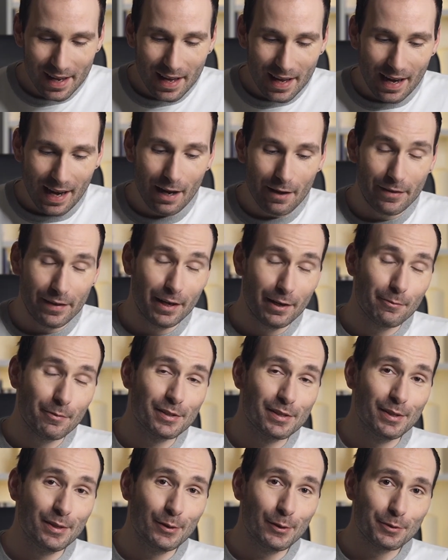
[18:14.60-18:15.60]
I think it was
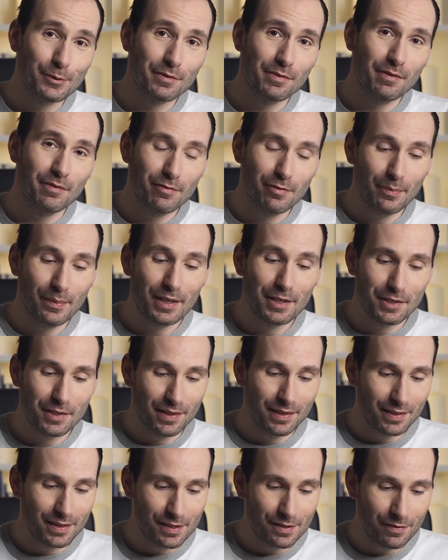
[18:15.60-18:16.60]
a lot of information
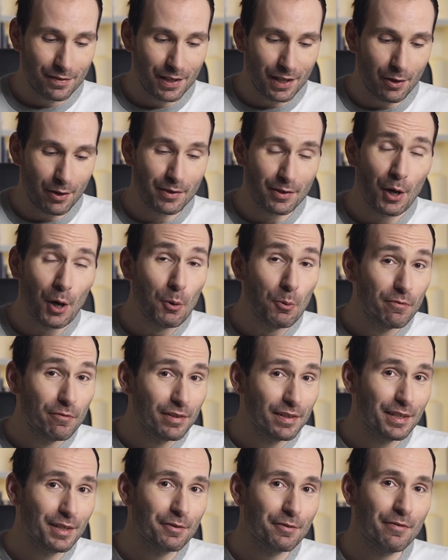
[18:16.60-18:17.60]
in this video, and
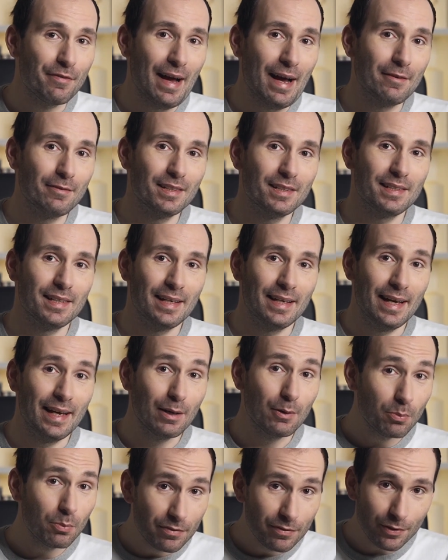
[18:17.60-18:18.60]
hopefully you found it
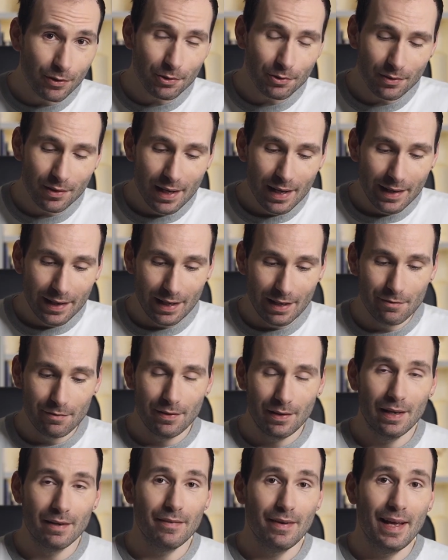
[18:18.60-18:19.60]
helpful. If
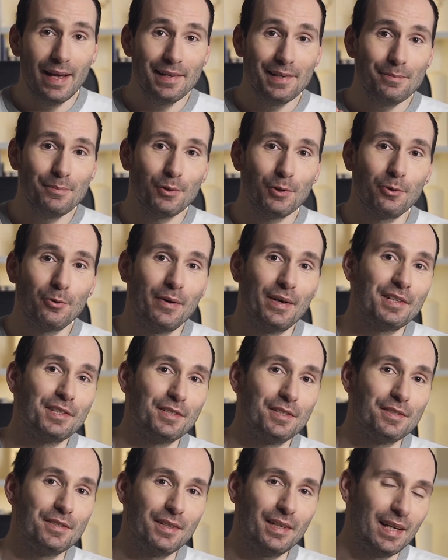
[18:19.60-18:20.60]
you have any more
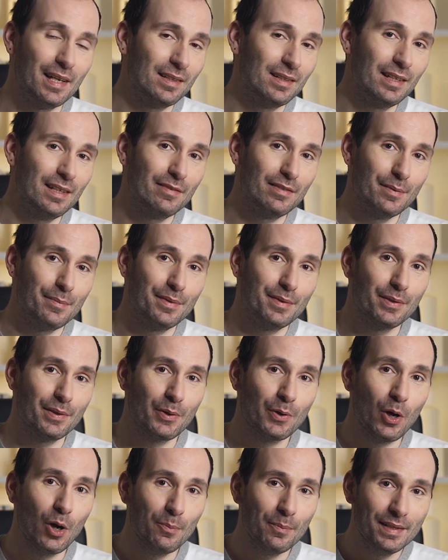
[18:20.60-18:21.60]
questions, you can leave them in the
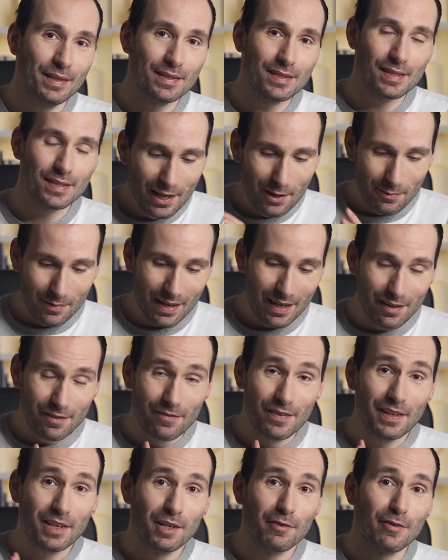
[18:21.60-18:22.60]
comments. Well,
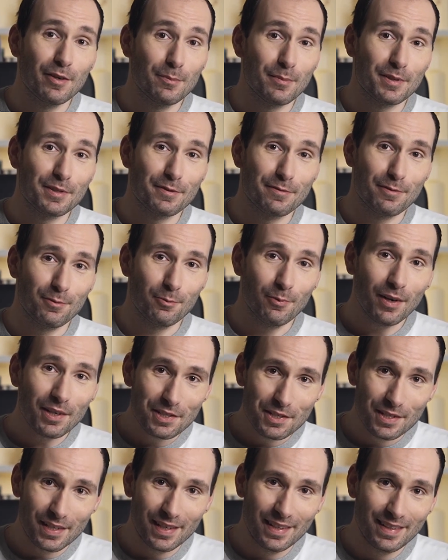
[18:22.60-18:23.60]
thank you very much for
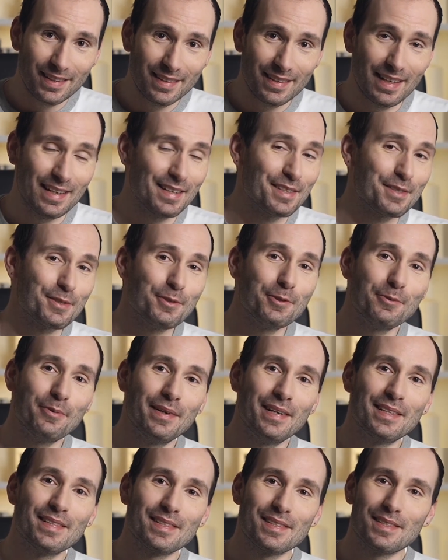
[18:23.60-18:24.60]
watching, and as
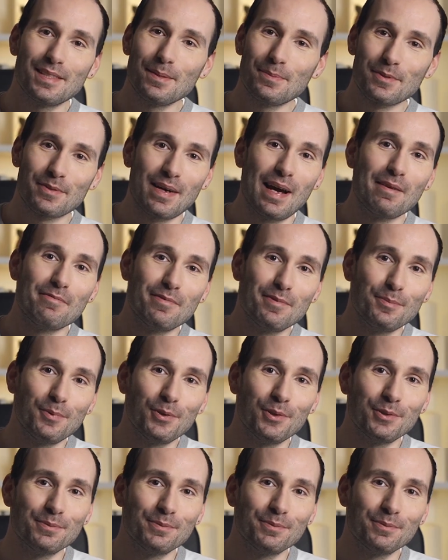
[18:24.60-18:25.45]
always, subscribe for more.